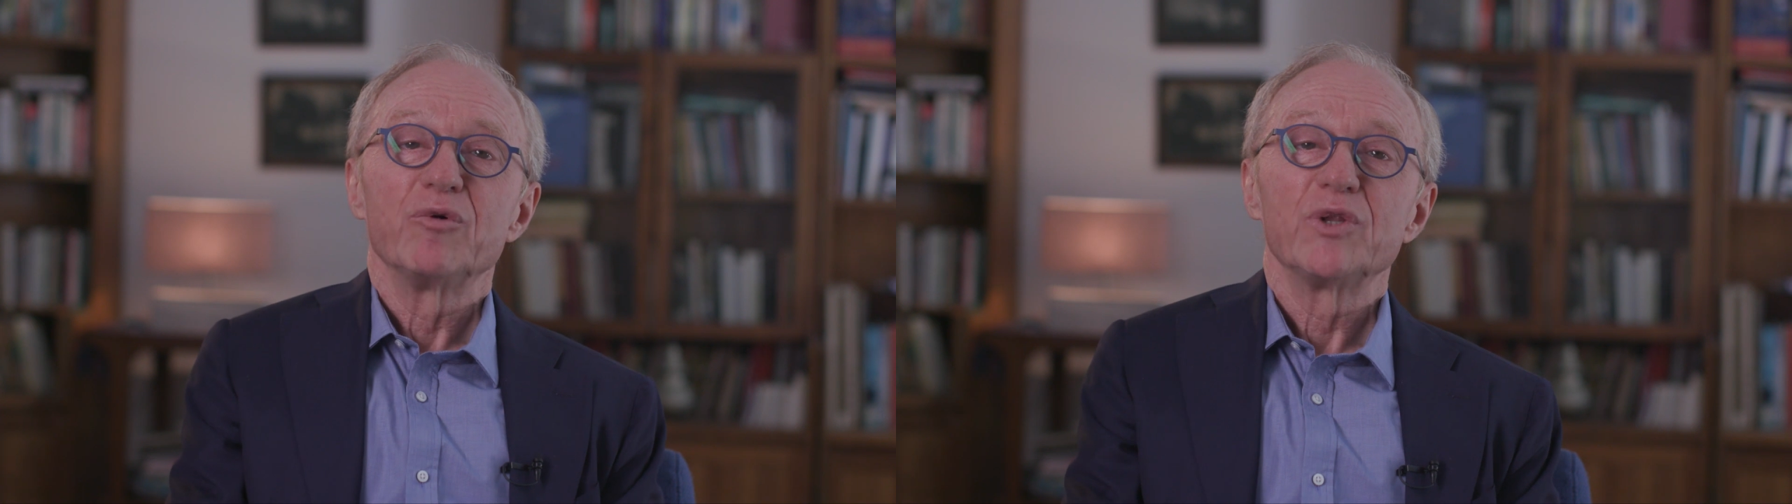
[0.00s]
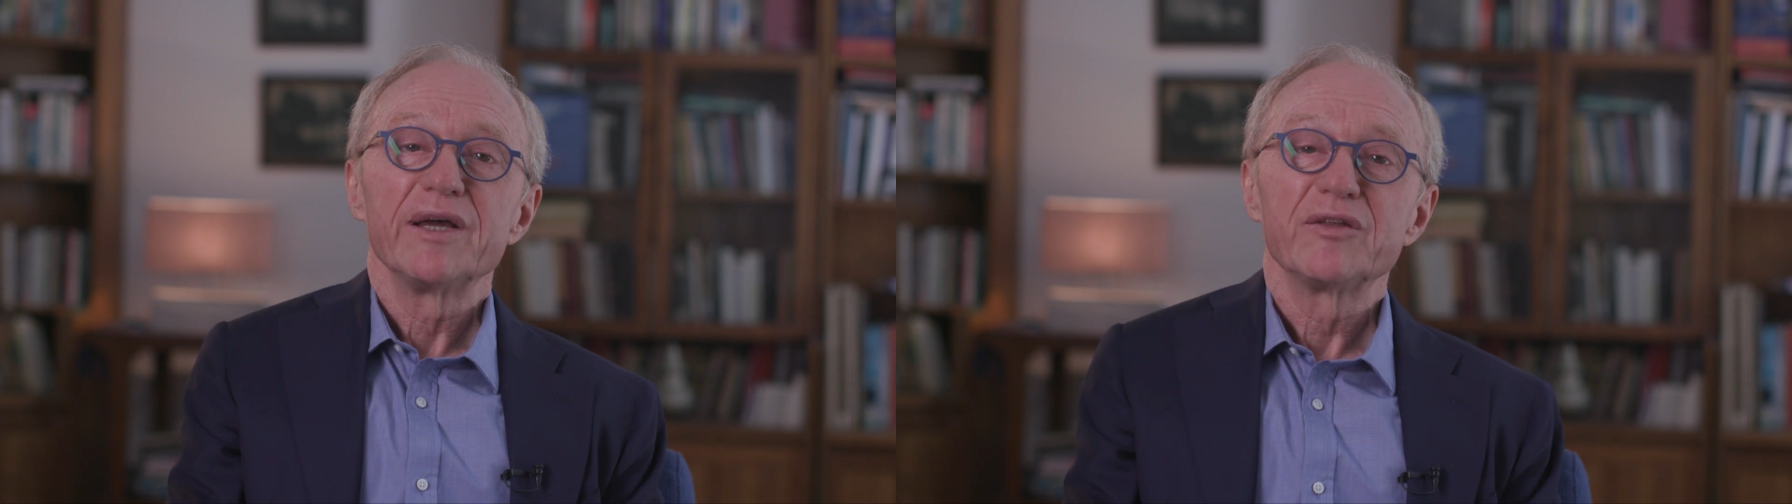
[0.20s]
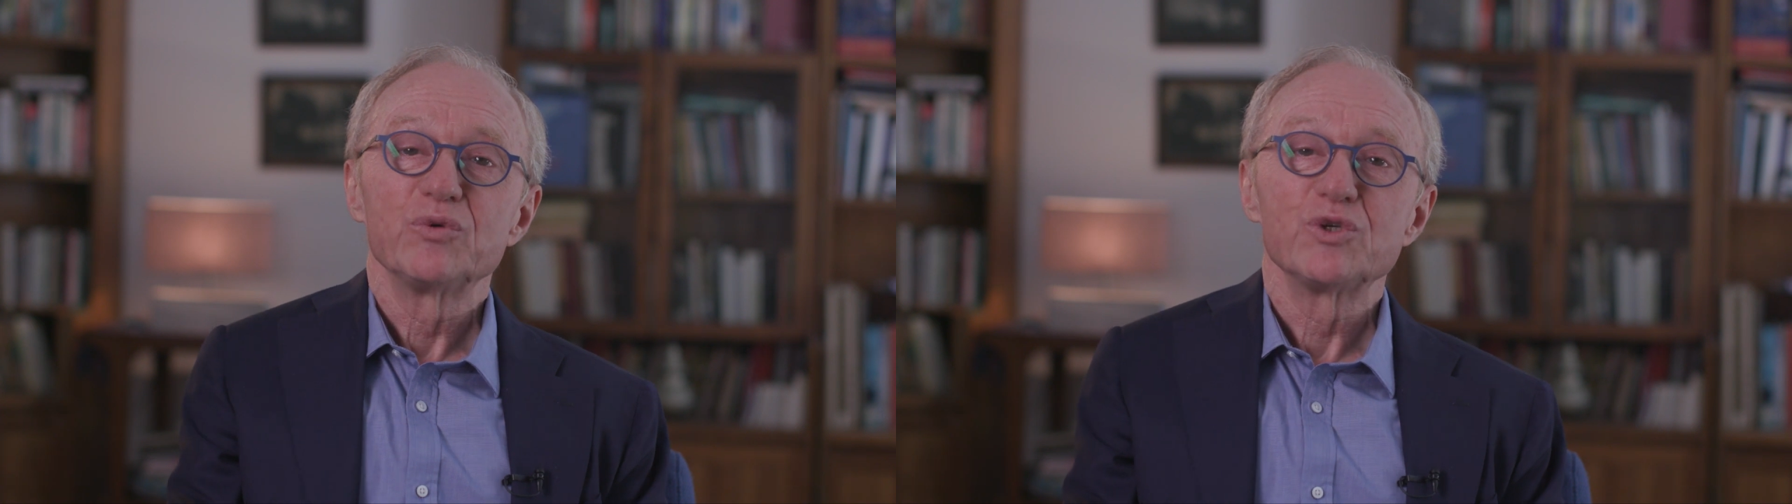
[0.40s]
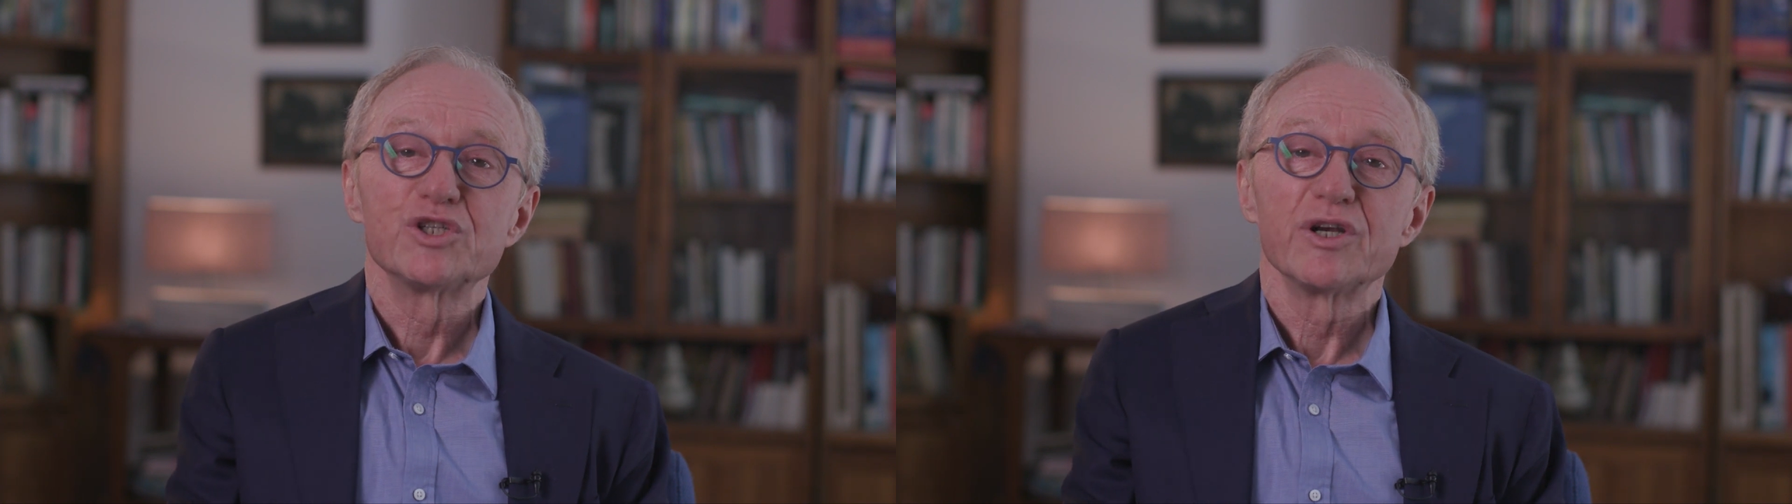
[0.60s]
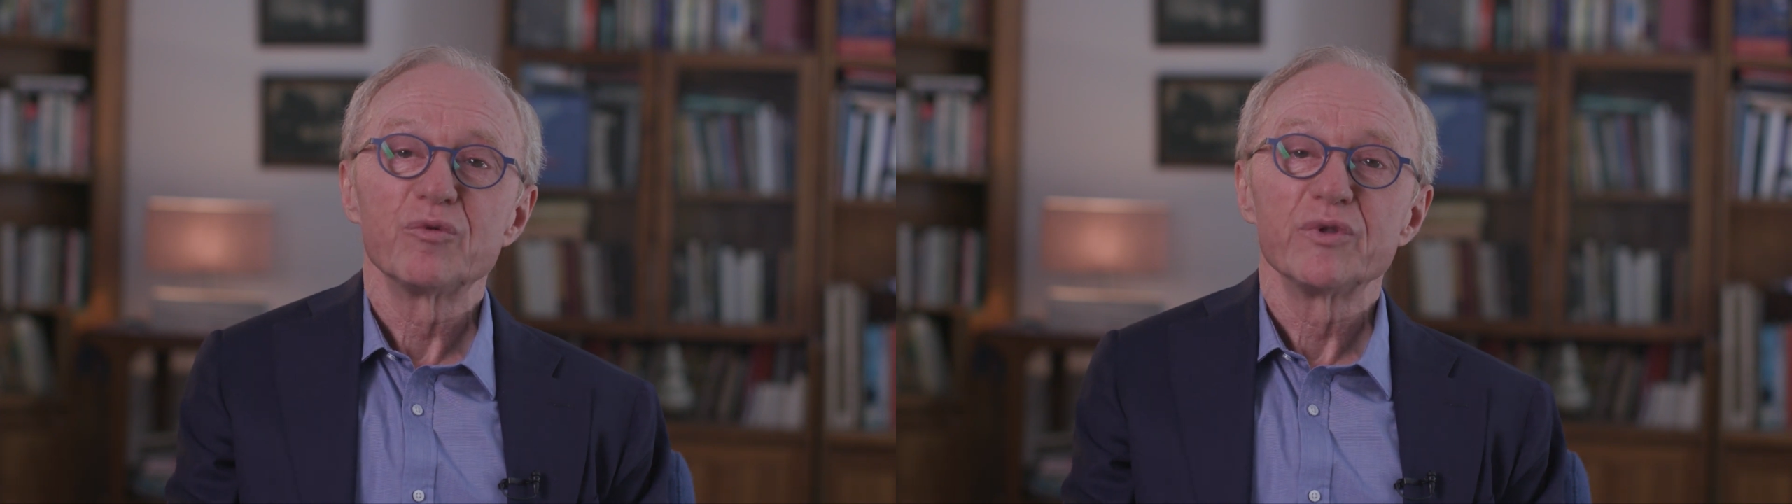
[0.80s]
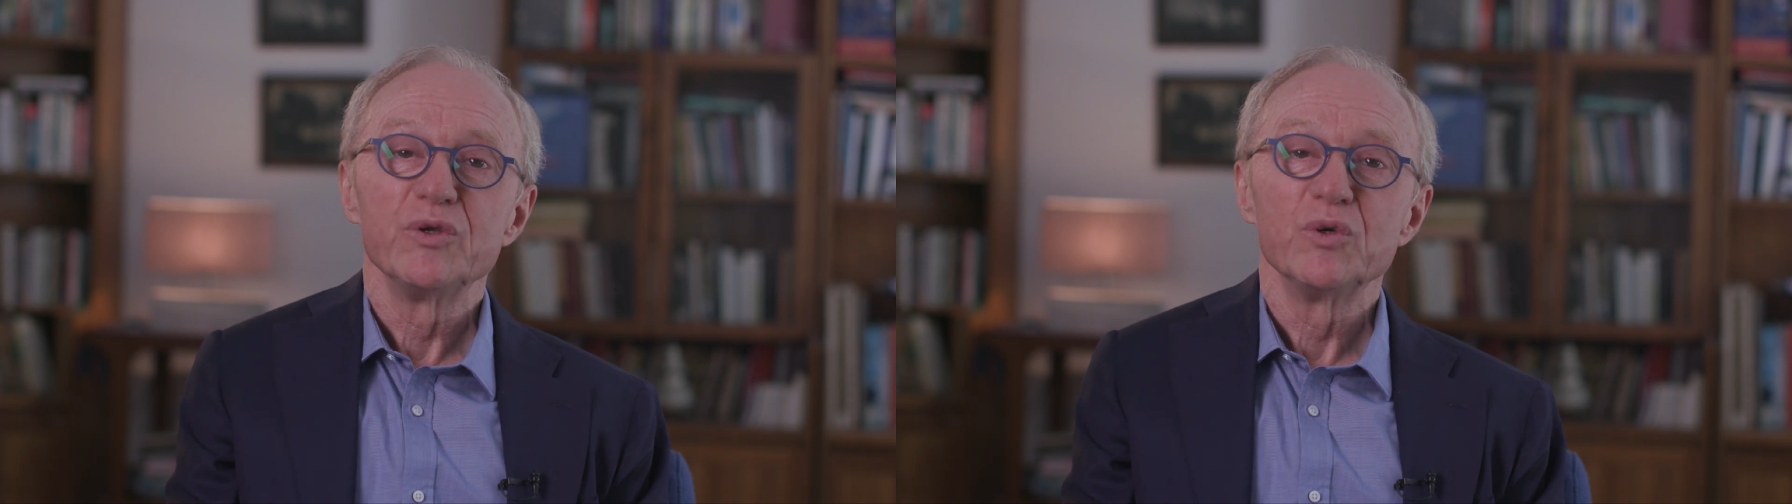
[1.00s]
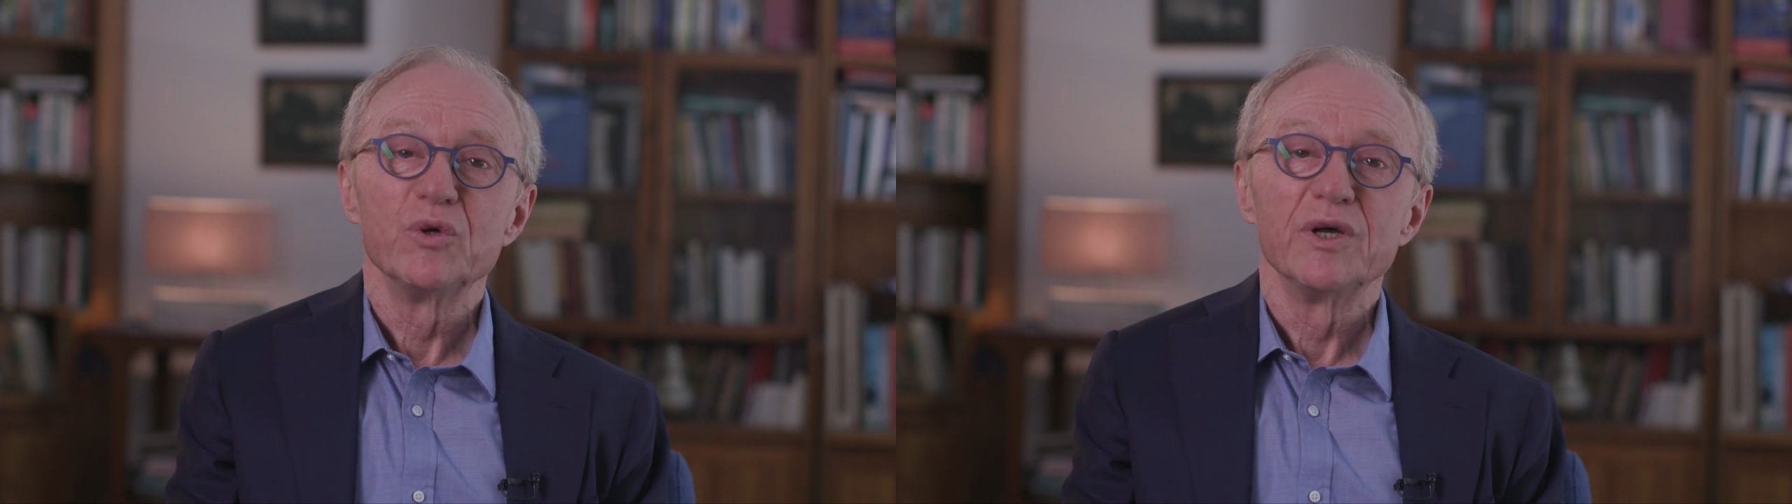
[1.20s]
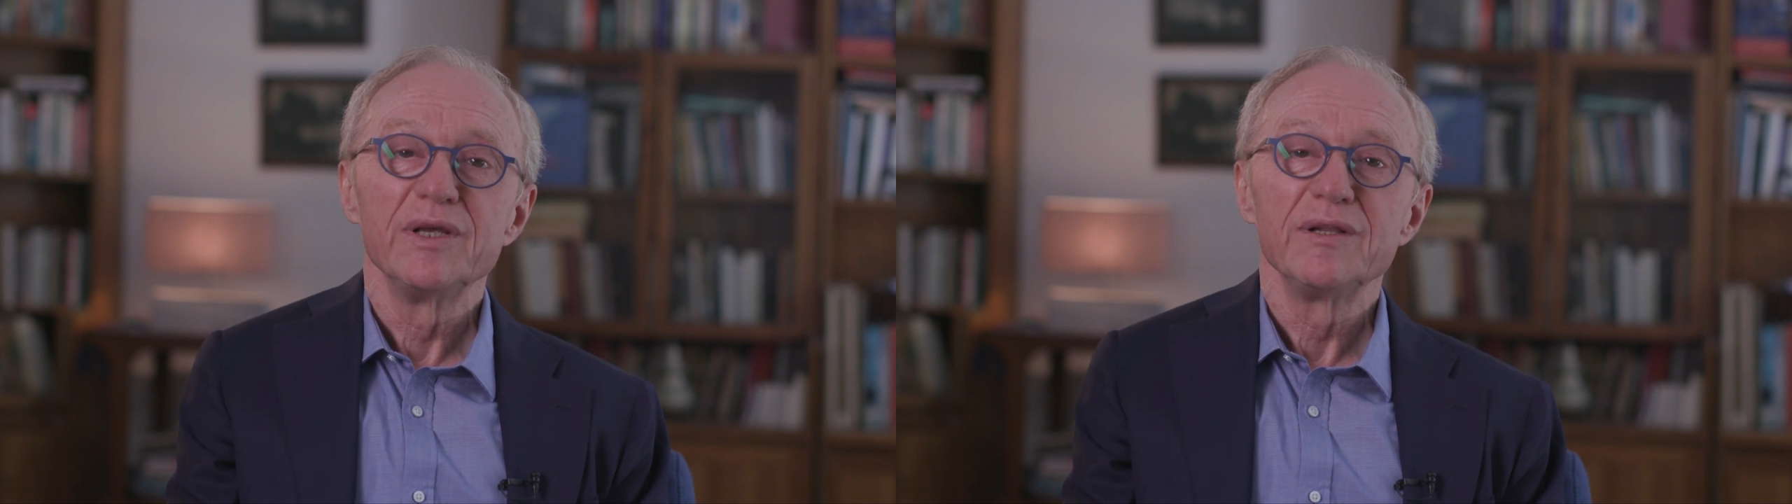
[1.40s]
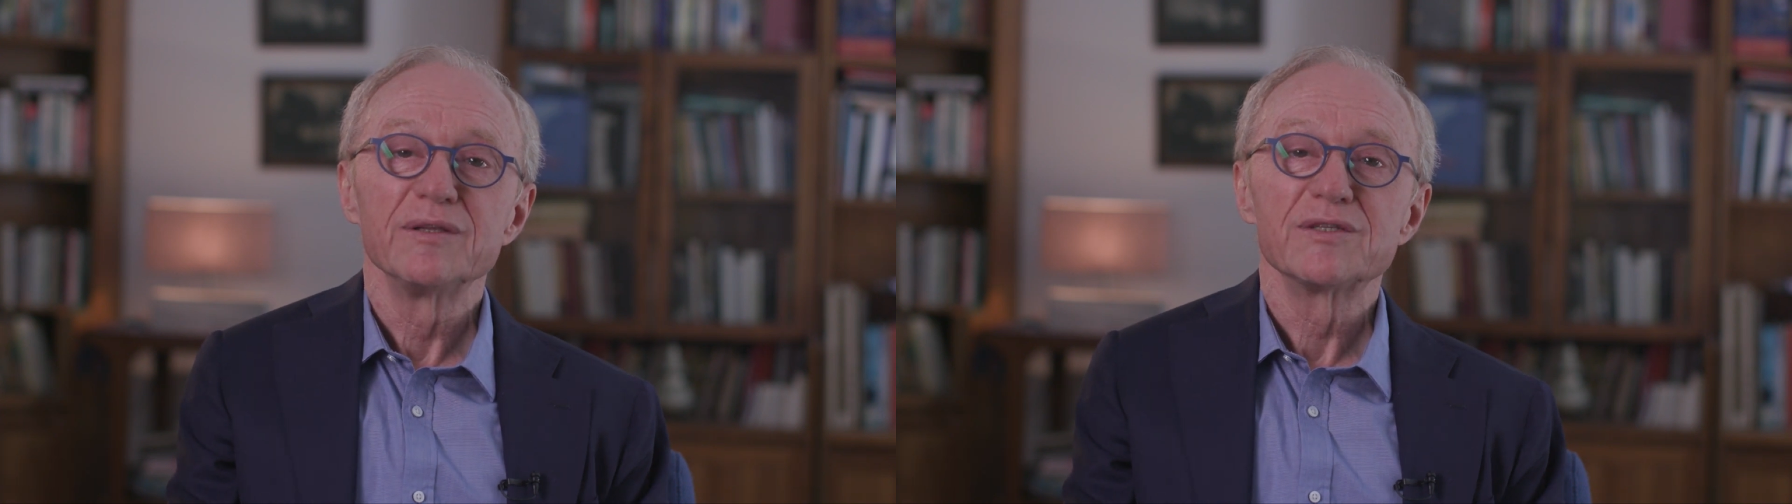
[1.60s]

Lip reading: would like to share with you a little